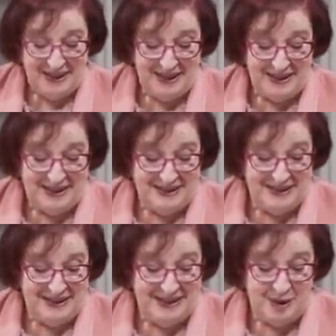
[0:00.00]

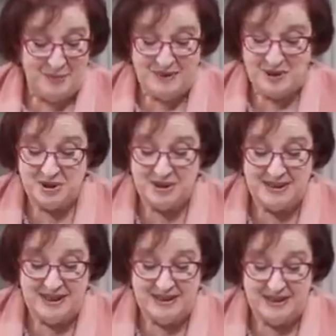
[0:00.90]
The opposition
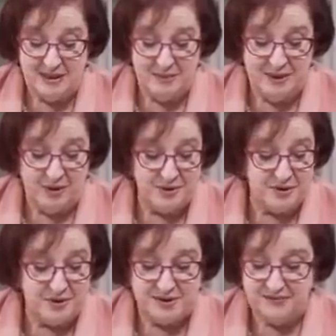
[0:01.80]
says there'll be all
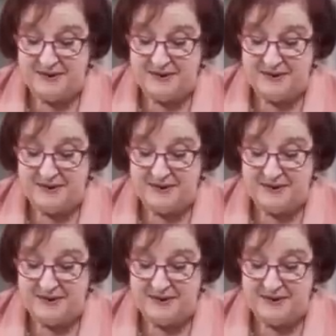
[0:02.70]
sorts of